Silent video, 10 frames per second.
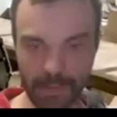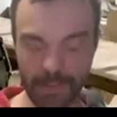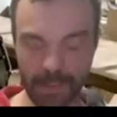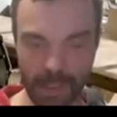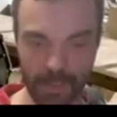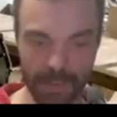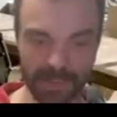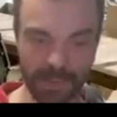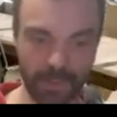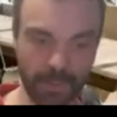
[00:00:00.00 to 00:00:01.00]
now
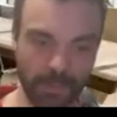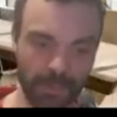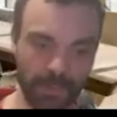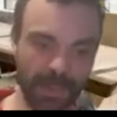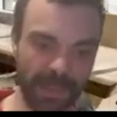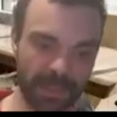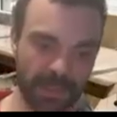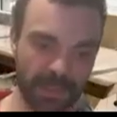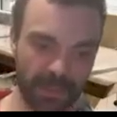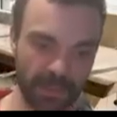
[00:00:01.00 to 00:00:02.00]
assume that
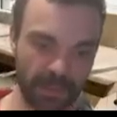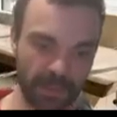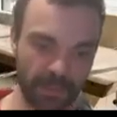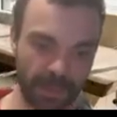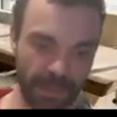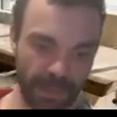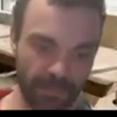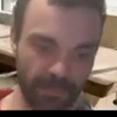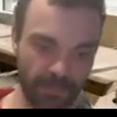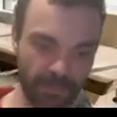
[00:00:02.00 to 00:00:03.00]
we
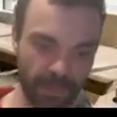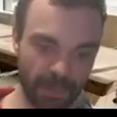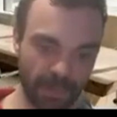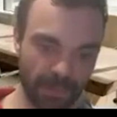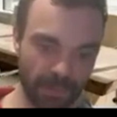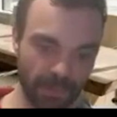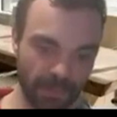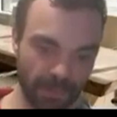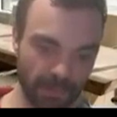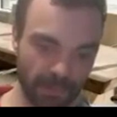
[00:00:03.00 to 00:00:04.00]
have
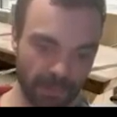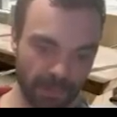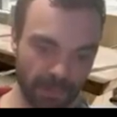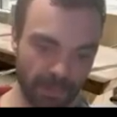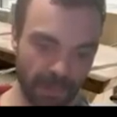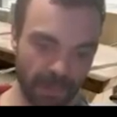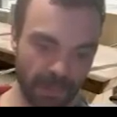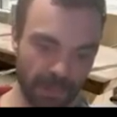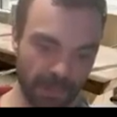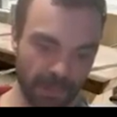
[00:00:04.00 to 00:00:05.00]
a B
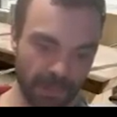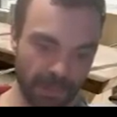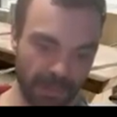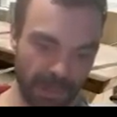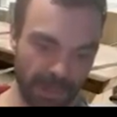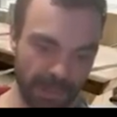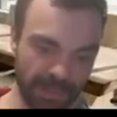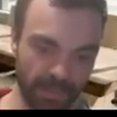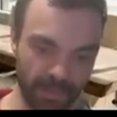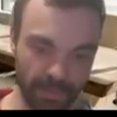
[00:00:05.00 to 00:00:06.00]
and A
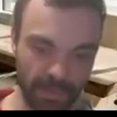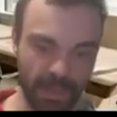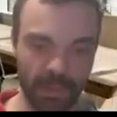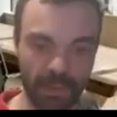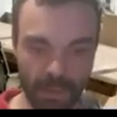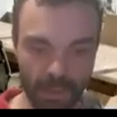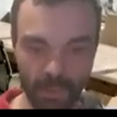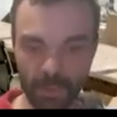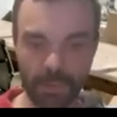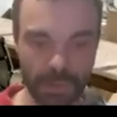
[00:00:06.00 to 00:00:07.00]
is on the B,
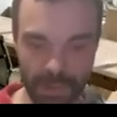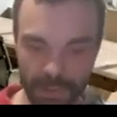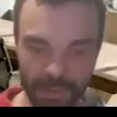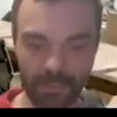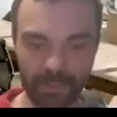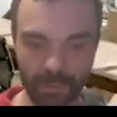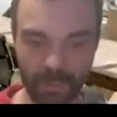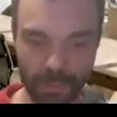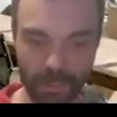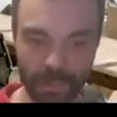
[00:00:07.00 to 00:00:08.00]
or in a different
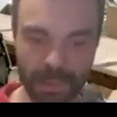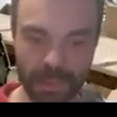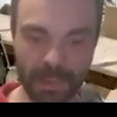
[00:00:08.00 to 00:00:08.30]
world,